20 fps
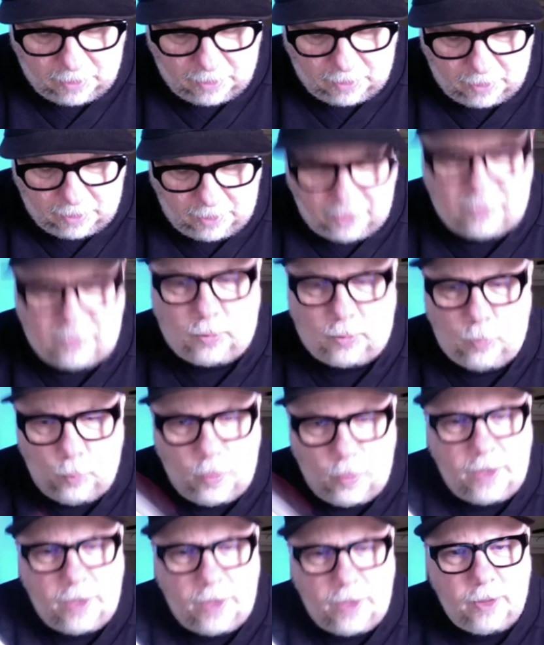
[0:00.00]
it's a
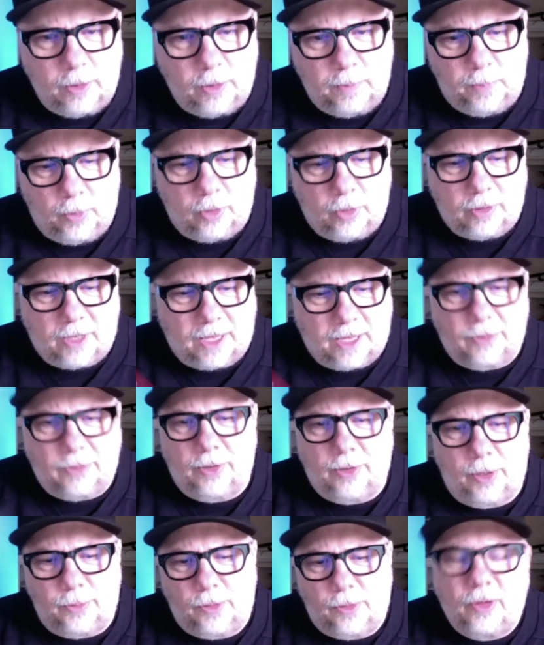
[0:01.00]
weird book. I
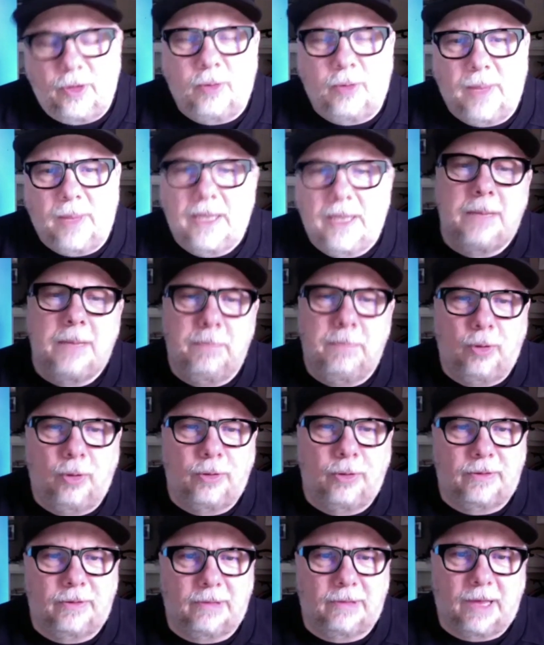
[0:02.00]
don't know that there are many
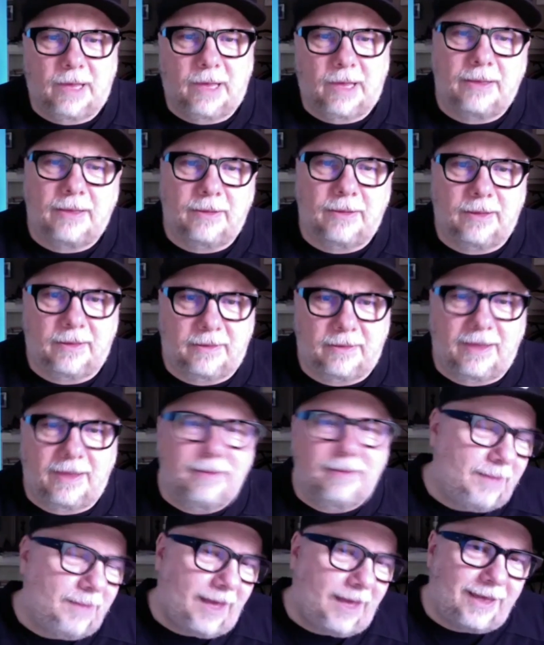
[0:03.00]
books like this. I,
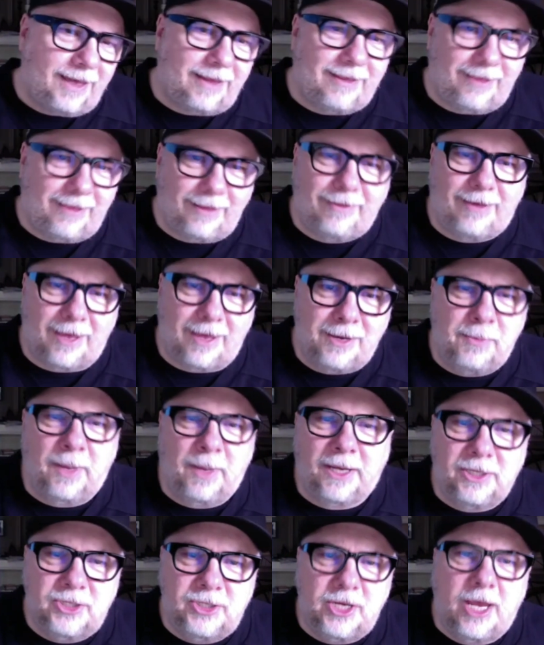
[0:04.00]
I, guess that's kind of
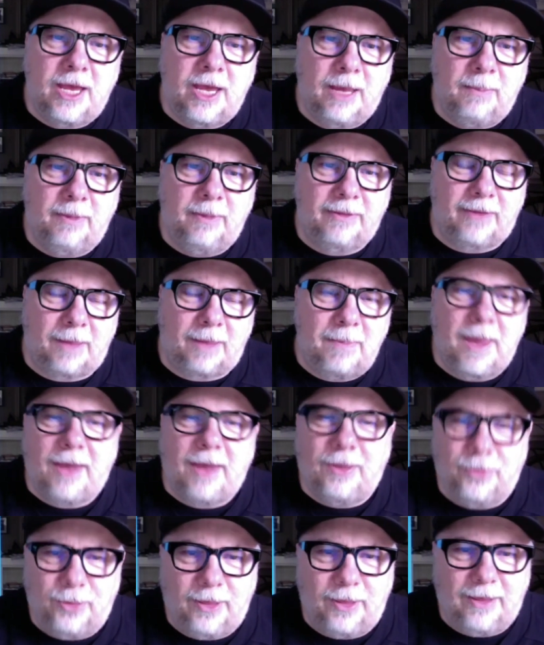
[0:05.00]
my jam As I
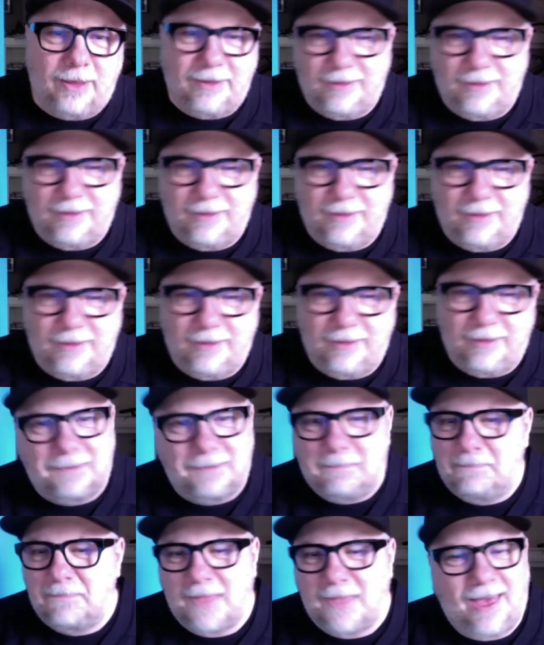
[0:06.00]
make things that
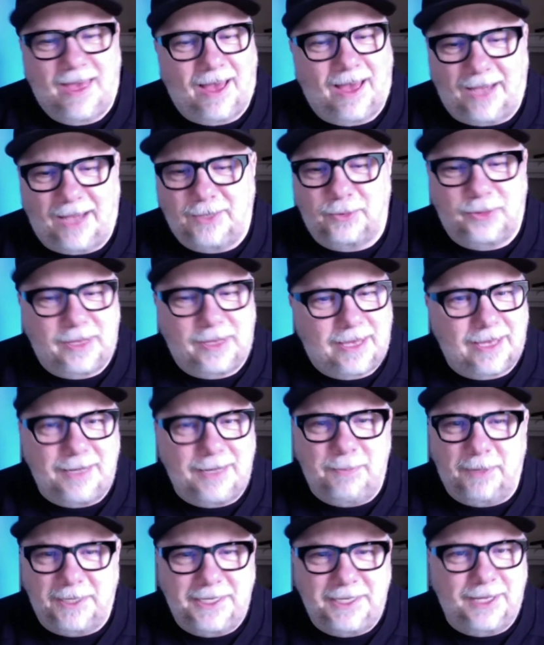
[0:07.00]
I don't think
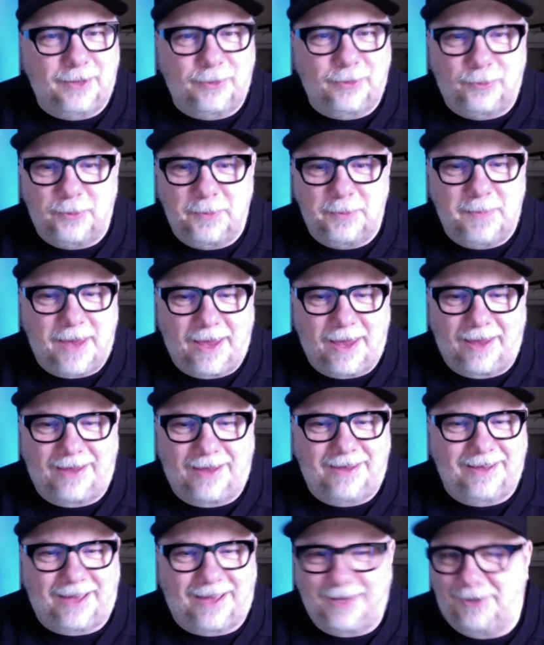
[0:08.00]
anybody else would make.
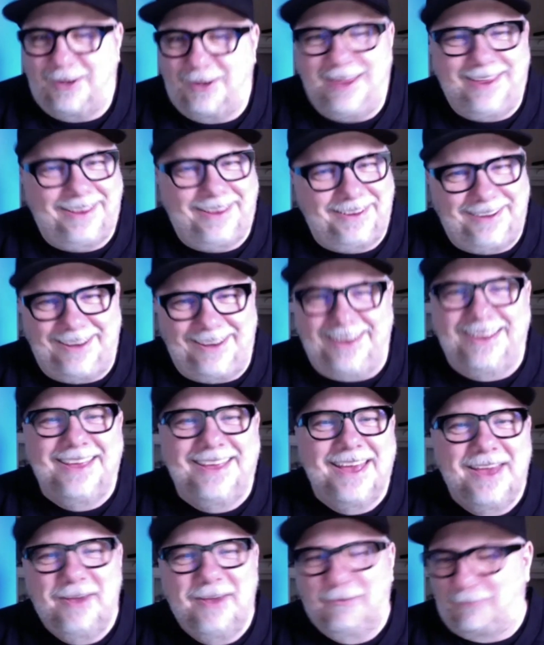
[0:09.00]
I,
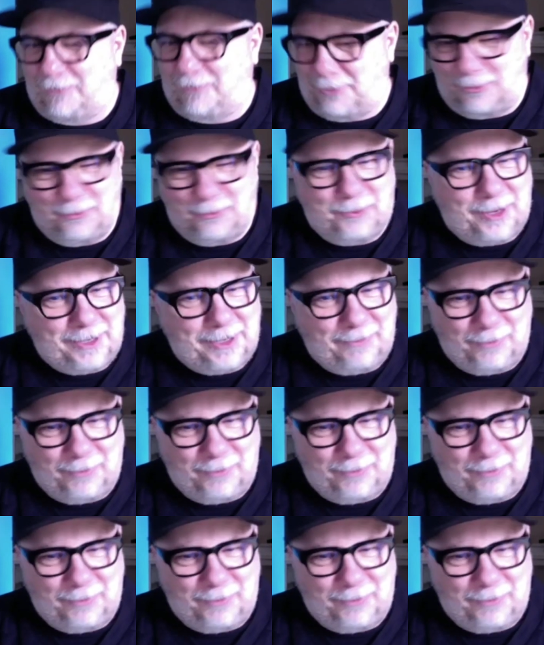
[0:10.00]
for whatever